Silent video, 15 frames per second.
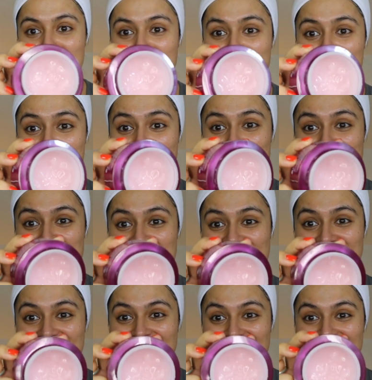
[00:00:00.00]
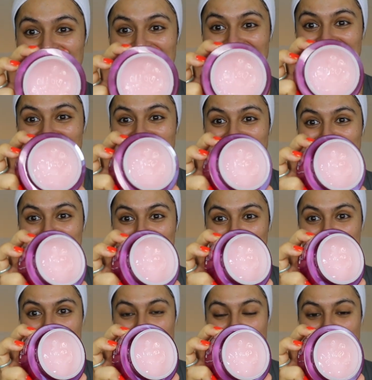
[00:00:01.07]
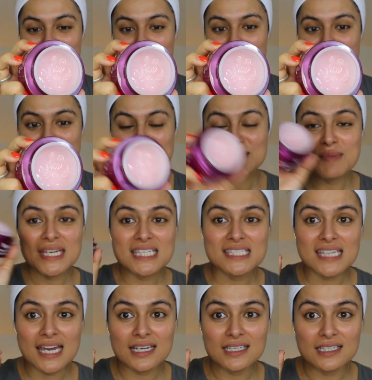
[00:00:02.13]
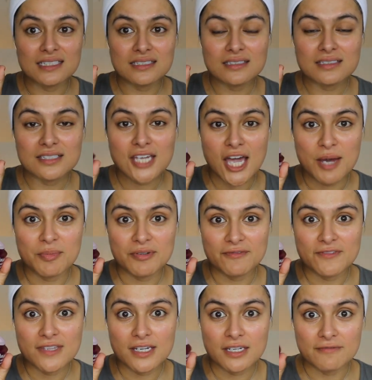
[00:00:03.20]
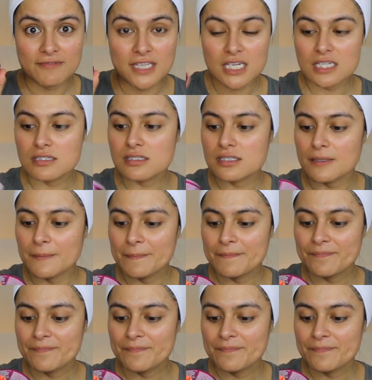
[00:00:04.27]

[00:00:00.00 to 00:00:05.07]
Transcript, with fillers: I've used from that. This is my second tub of, of this.